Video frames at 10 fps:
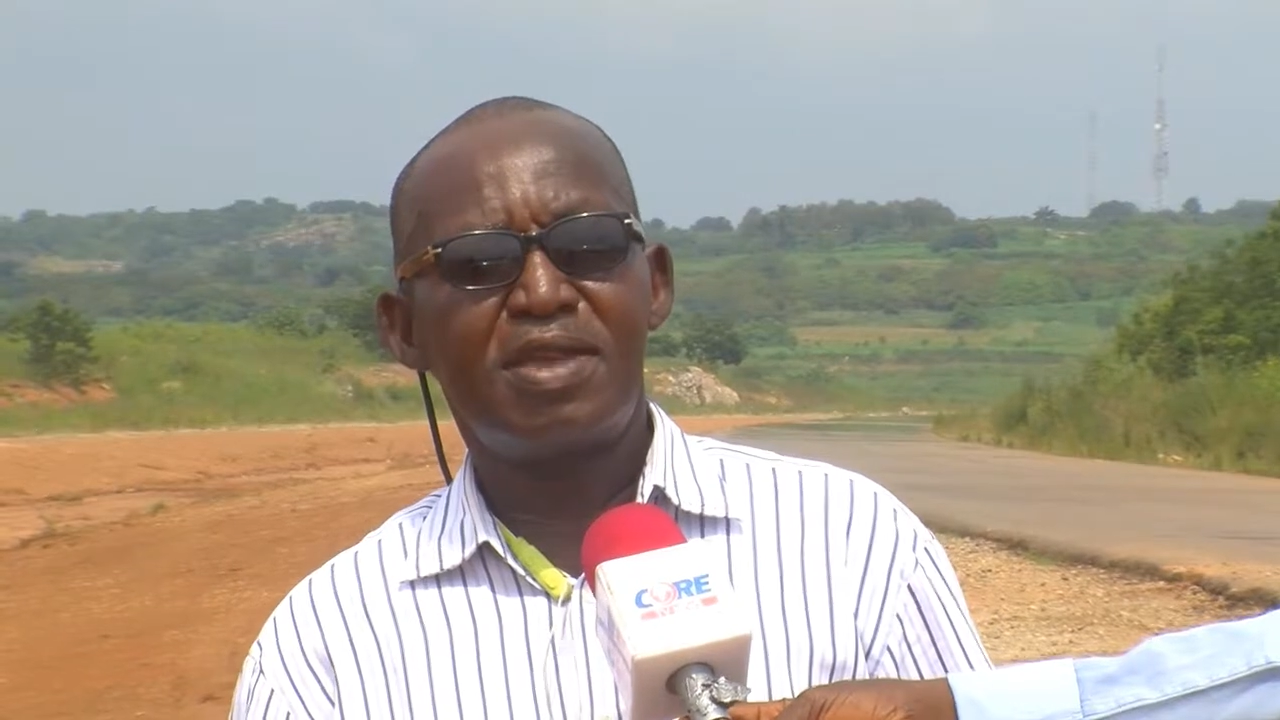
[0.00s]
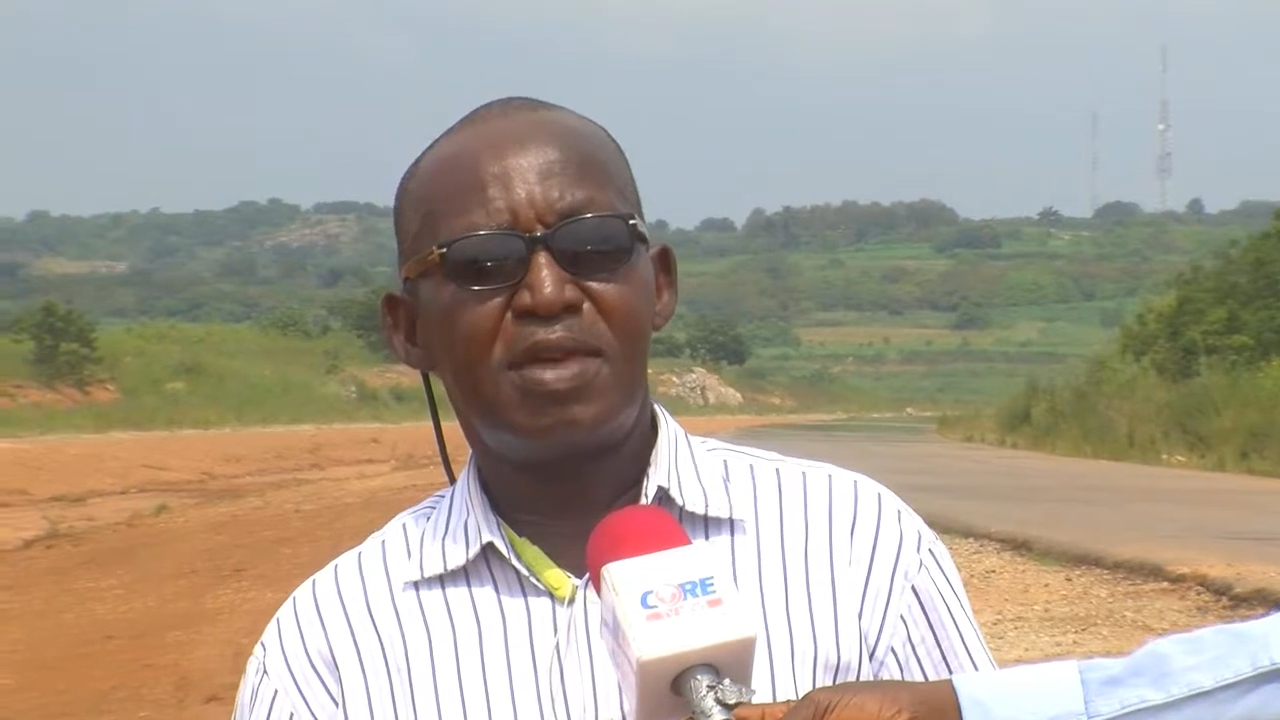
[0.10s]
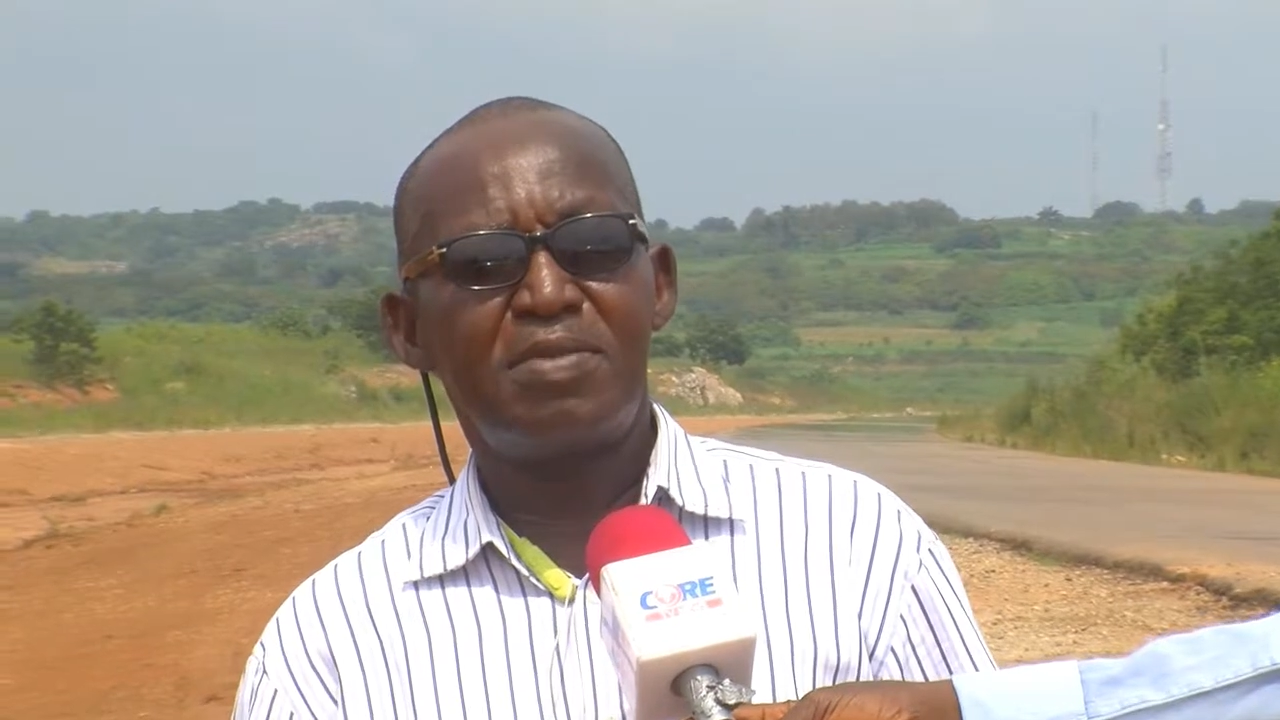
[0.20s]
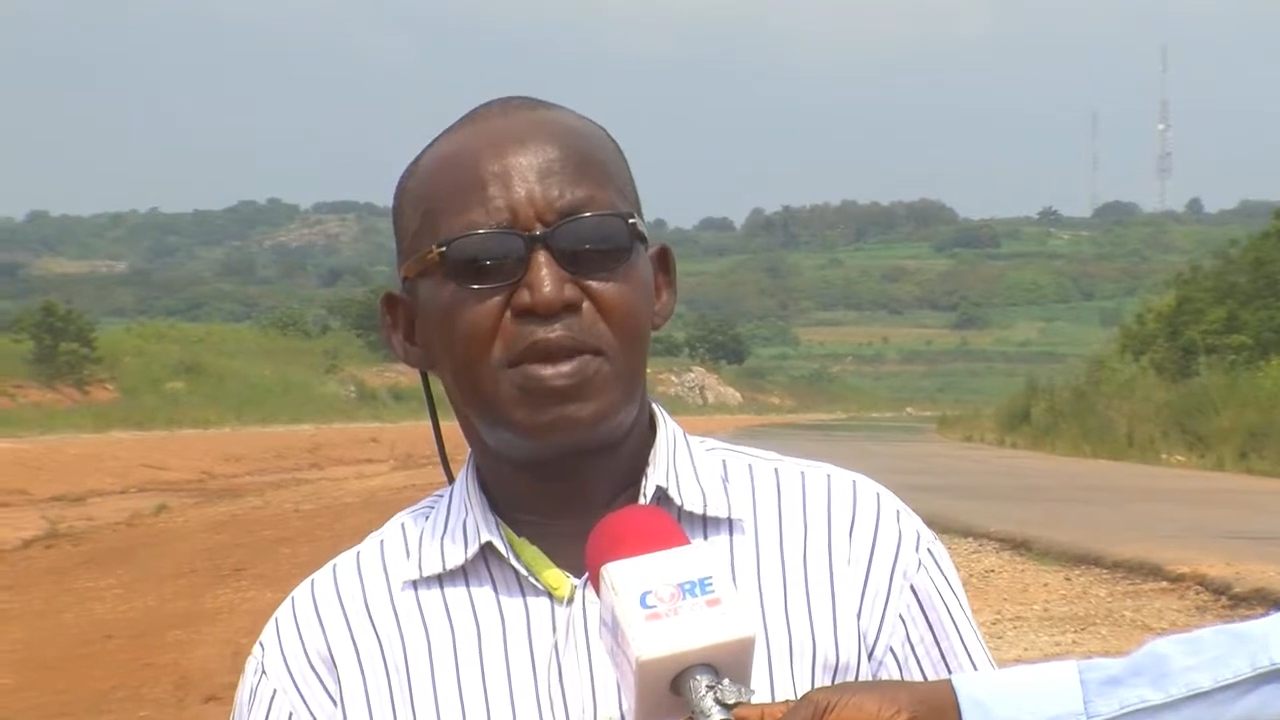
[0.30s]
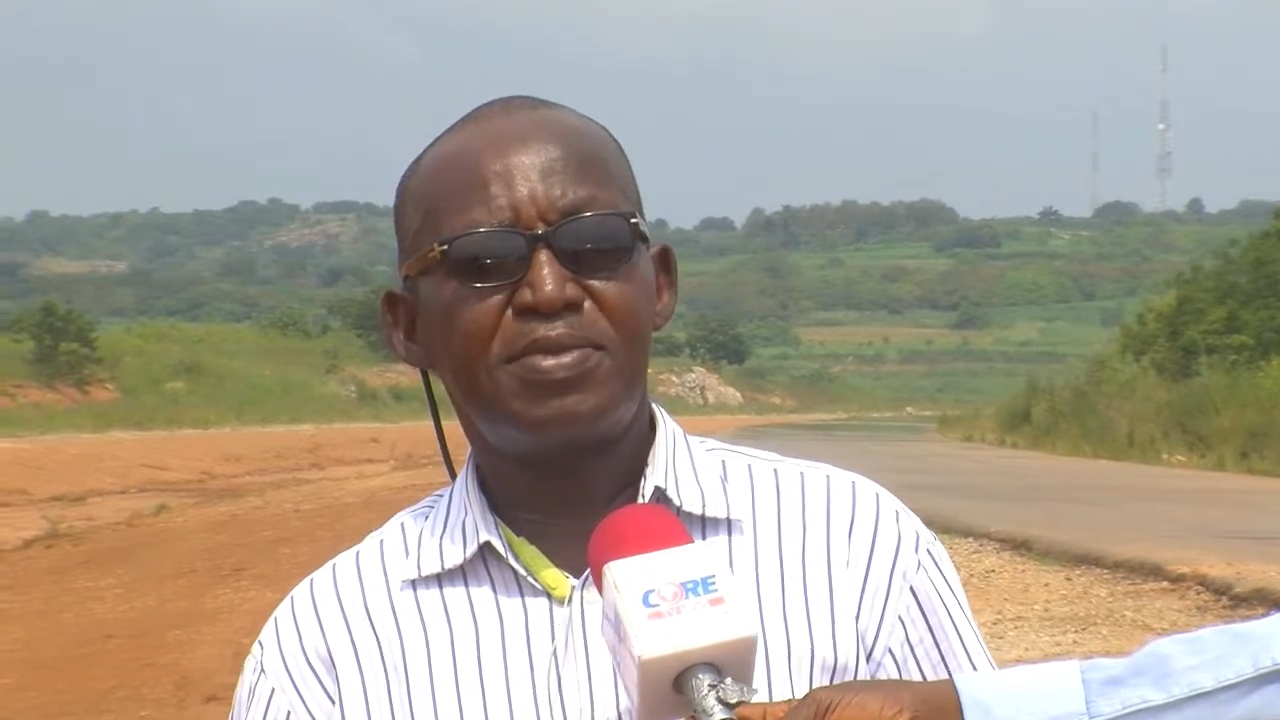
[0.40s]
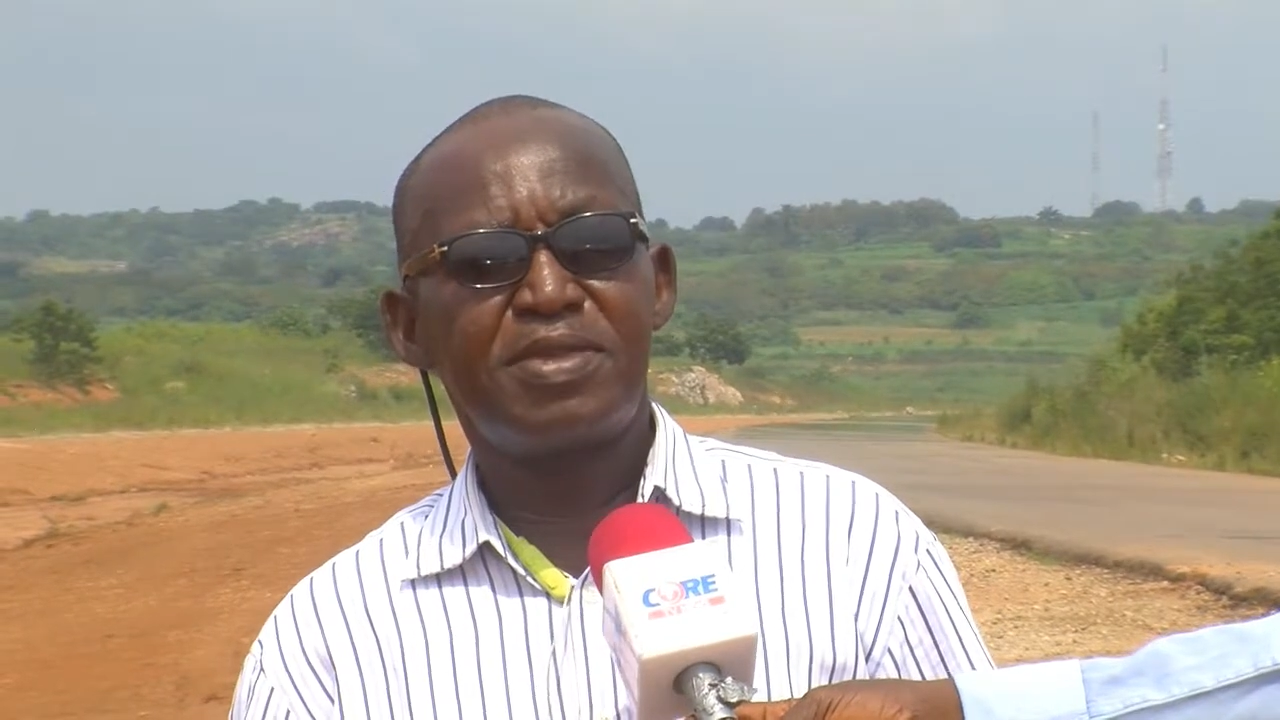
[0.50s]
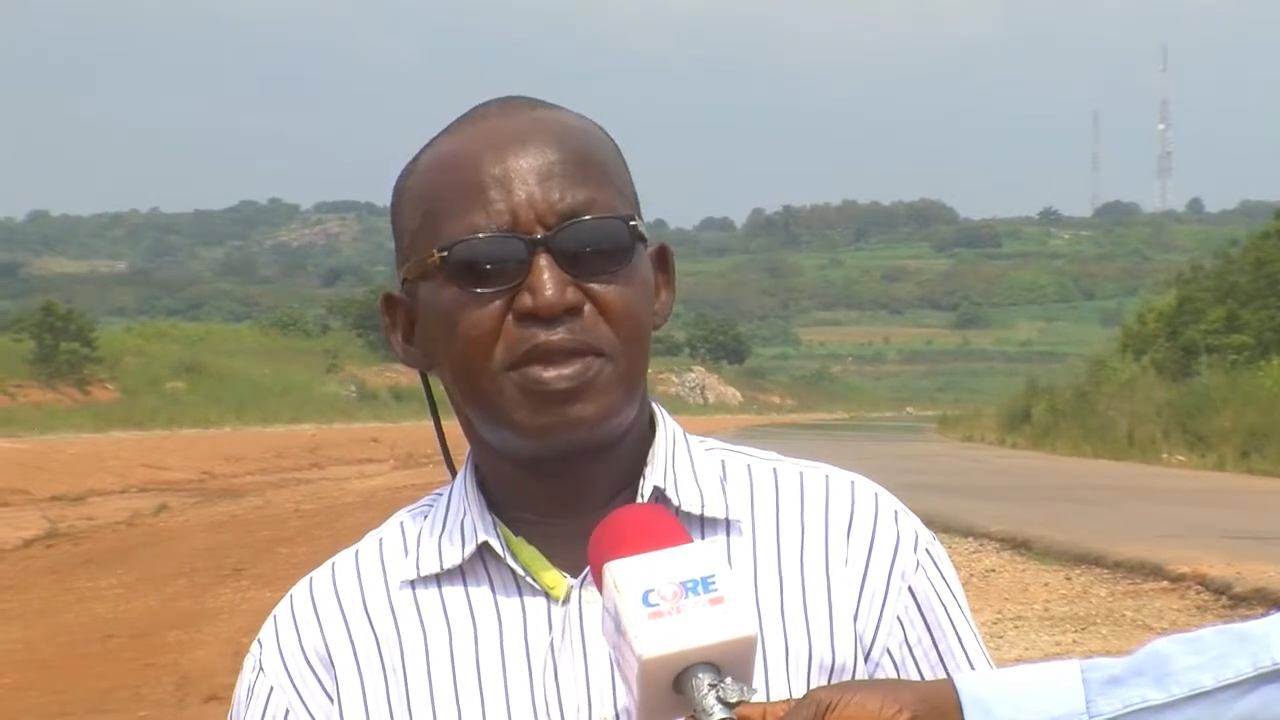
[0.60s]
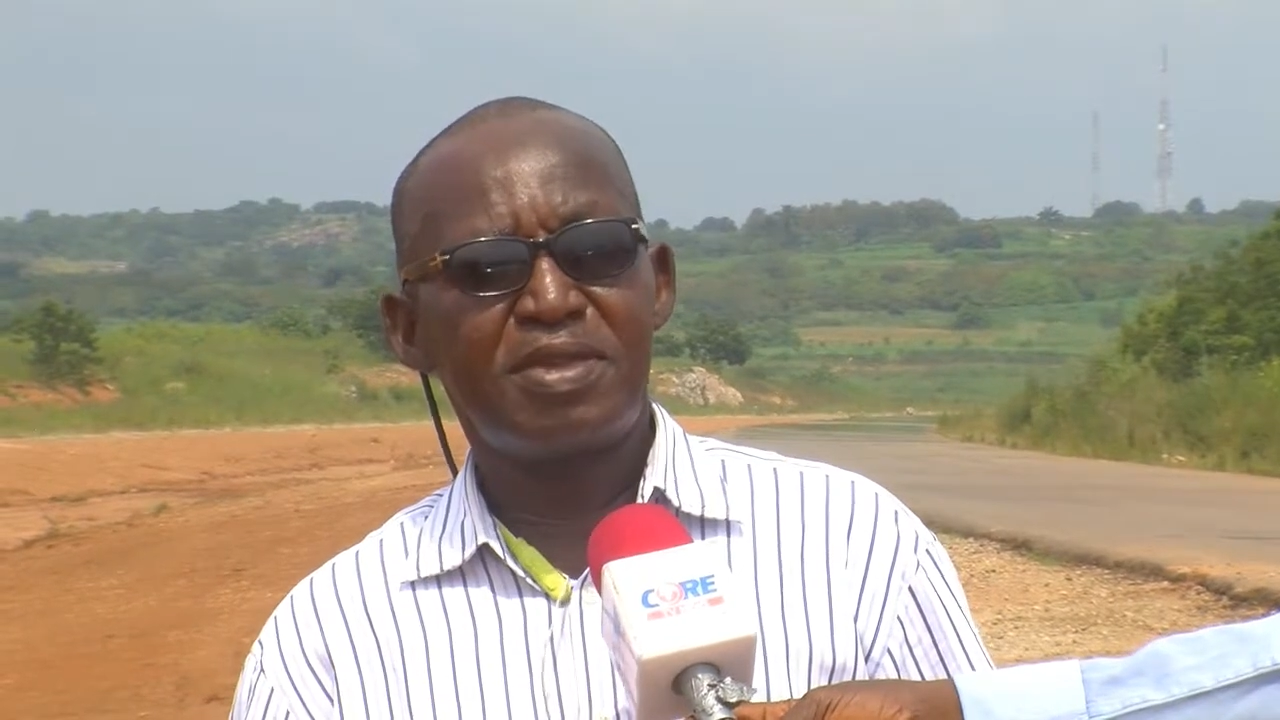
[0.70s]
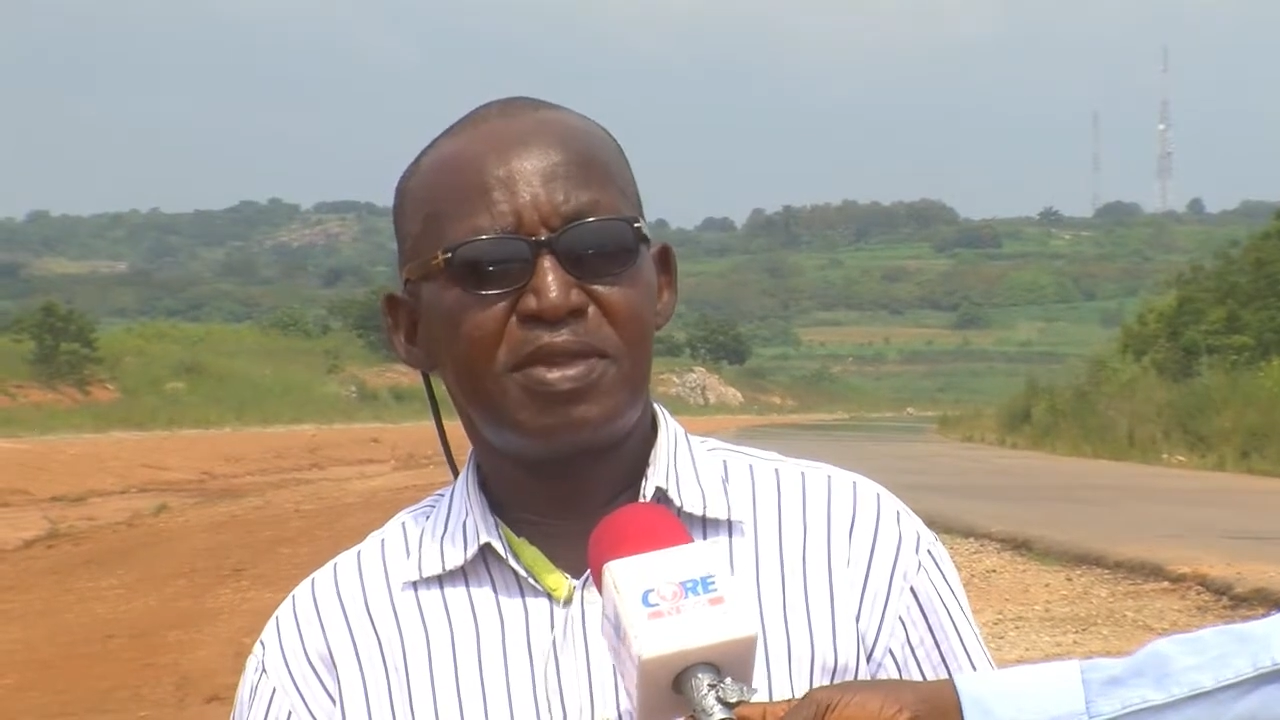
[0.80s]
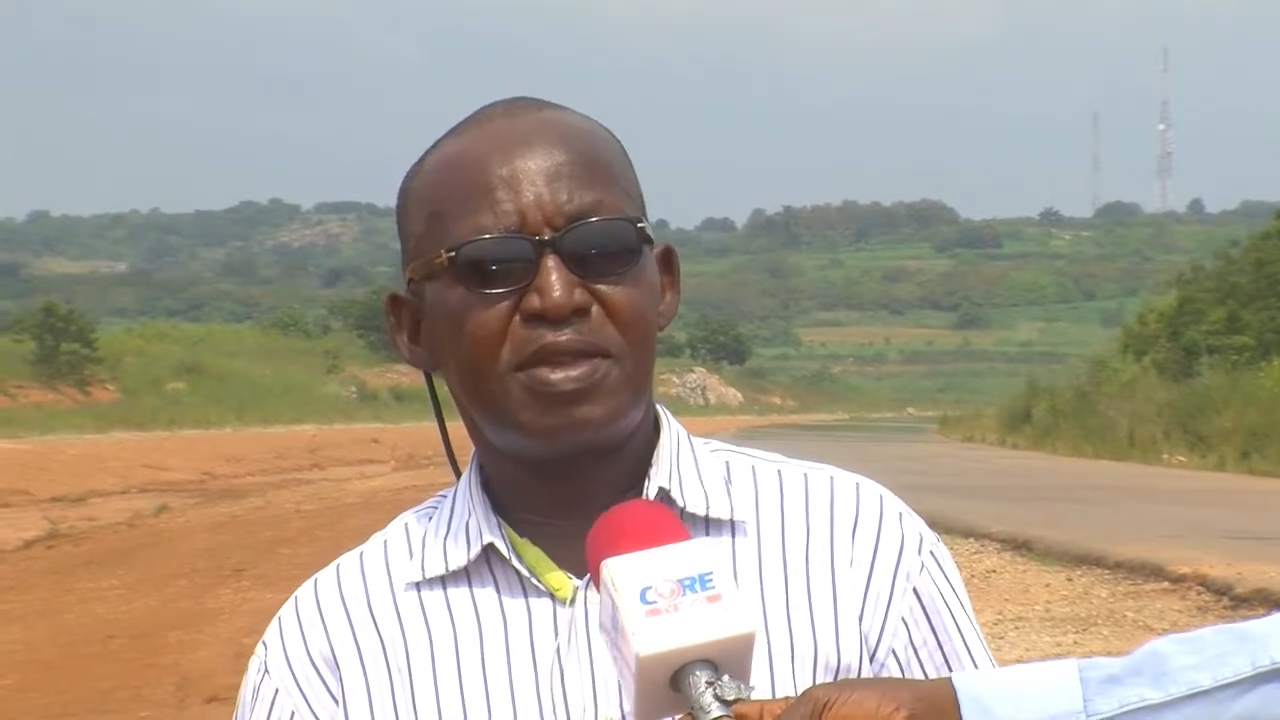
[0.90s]
mm
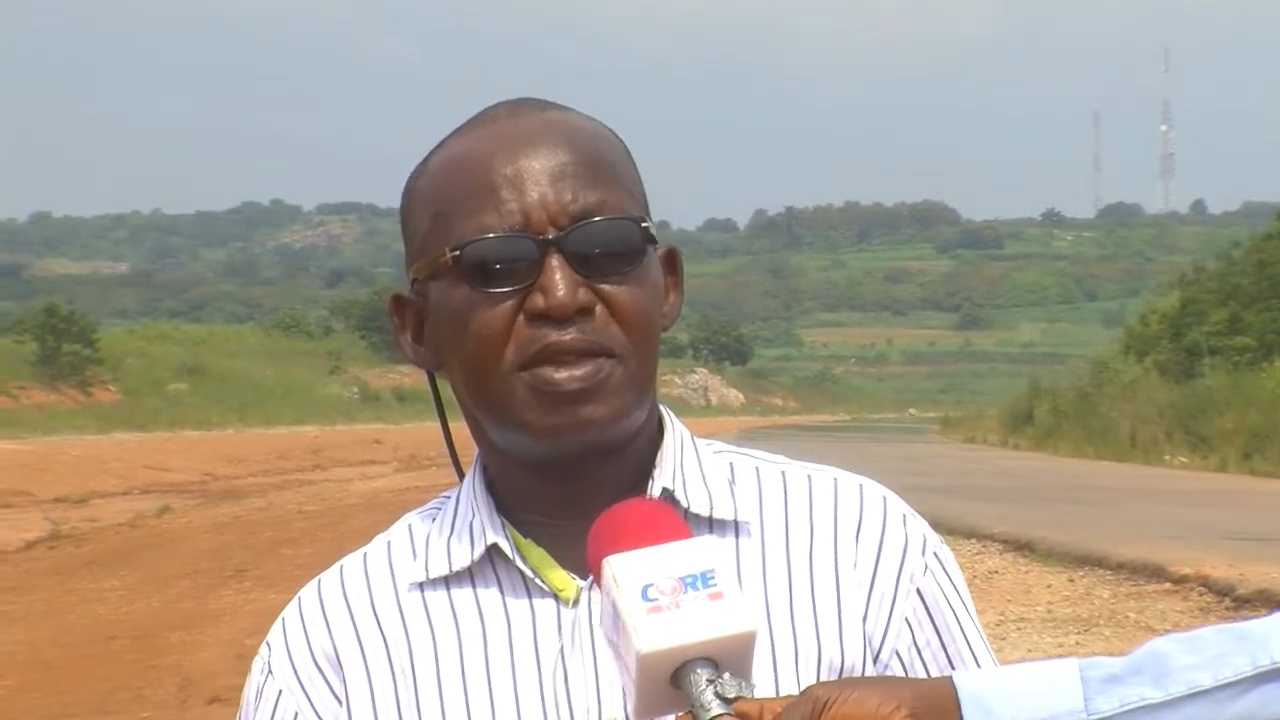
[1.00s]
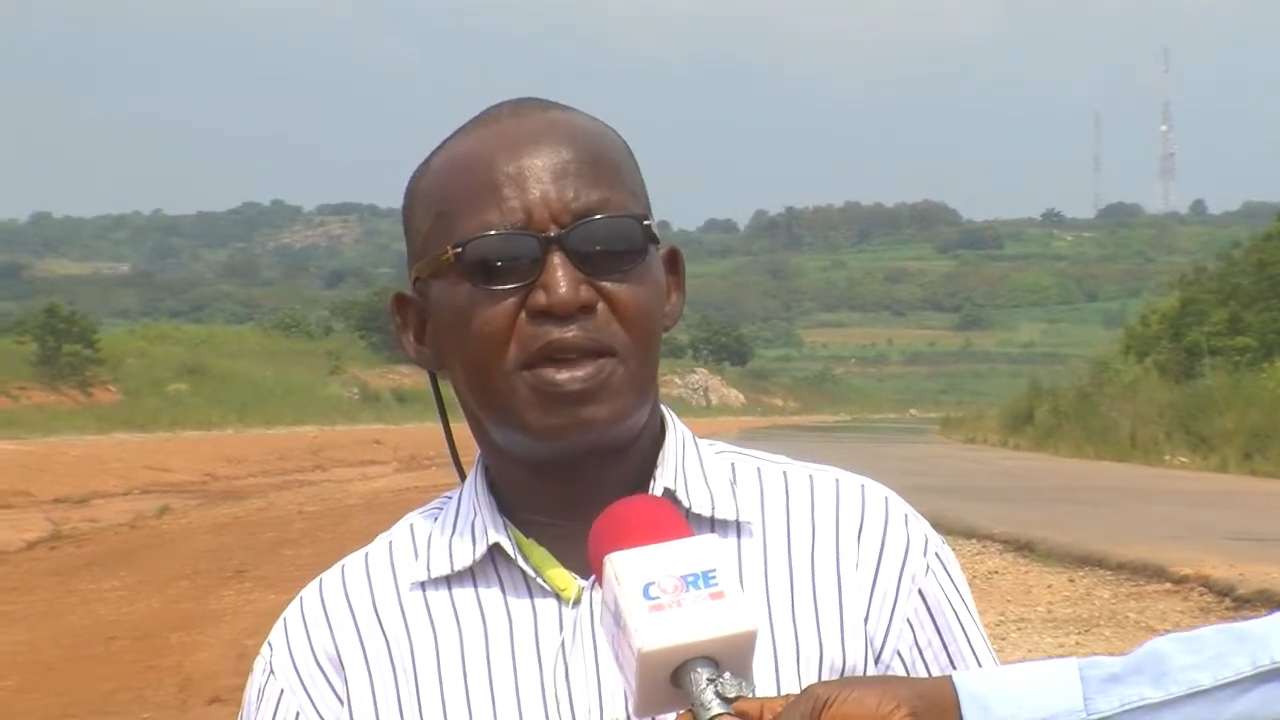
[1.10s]
thick